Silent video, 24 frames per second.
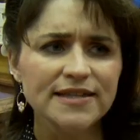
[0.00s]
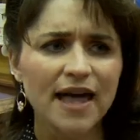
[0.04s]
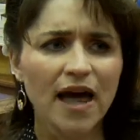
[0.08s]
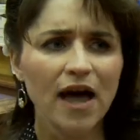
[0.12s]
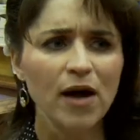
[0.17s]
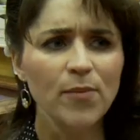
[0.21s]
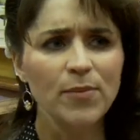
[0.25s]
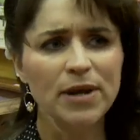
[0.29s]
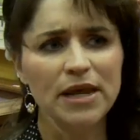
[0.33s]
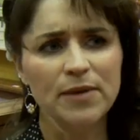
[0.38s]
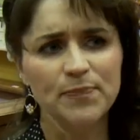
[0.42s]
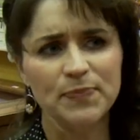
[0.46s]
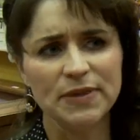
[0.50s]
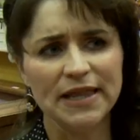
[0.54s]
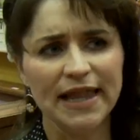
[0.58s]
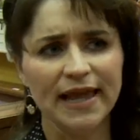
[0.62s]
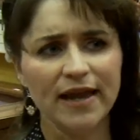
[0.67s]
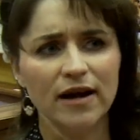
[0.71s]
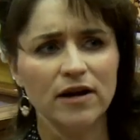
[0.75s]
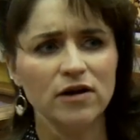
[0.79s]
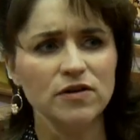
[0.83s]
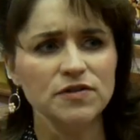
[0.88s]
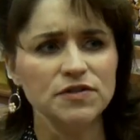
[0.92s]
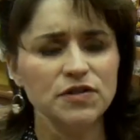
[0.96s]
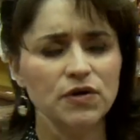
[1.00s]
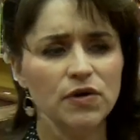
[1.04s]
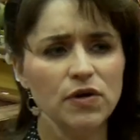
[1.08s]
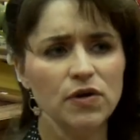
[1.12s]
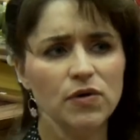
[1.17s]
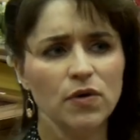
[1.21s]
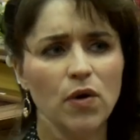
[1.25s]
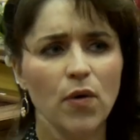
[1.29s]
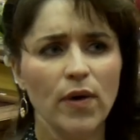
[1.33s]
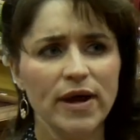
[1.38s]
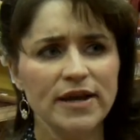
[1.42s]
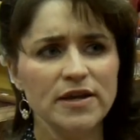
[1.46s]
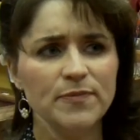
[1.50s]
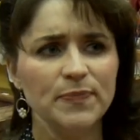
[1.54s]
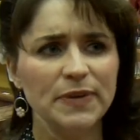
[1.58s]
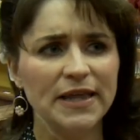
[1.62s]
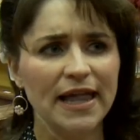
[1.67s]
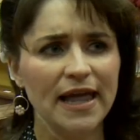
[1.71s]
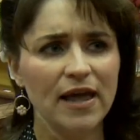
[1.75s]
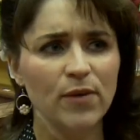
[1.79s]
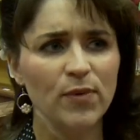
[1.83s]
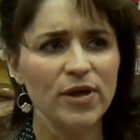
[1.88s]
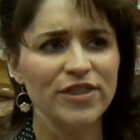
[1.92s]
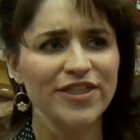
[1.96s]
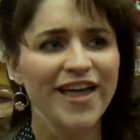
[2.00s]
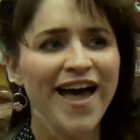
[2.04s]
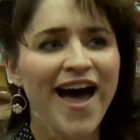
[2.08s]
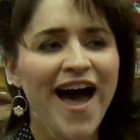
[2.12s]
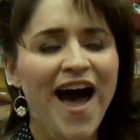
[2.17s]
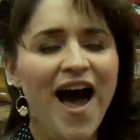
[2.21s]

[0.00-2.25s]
how many players are you going to play with?